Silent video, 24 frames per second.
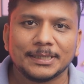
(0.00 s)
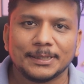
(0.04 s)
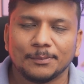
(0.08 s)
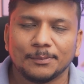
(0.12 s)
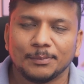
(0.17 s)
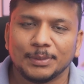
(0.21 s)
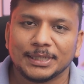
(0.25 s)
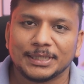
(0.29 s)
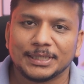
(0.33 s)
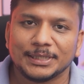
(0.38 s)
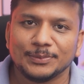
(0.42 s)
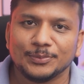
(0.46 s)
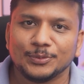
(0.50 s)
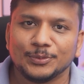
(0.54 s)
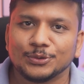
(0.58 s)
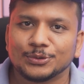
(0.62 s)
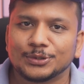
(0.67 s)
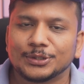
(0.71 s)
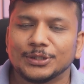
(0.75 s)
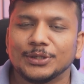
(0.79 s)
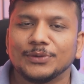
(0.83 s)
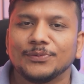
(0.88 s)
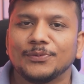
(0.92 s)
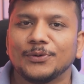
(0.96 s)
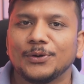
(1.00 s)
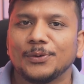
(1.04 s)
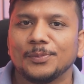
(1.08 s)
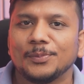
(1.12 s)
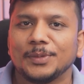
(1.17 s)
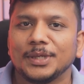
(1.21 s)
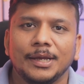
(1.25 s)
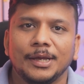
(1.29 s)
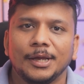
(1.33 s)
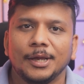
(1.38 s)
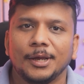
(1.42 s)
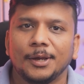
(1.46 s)
a bit emotional for
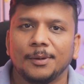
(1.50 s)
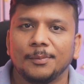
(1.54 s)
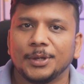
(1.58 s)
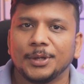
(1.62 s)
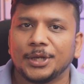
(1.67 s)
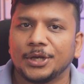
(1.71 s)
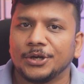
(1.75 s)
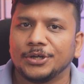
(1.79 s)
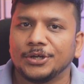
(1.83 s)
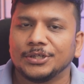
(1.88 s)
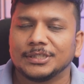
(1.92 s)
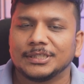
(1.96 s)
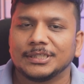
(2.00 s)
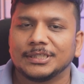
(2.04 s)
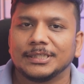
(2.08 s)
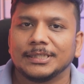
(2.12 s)
me, because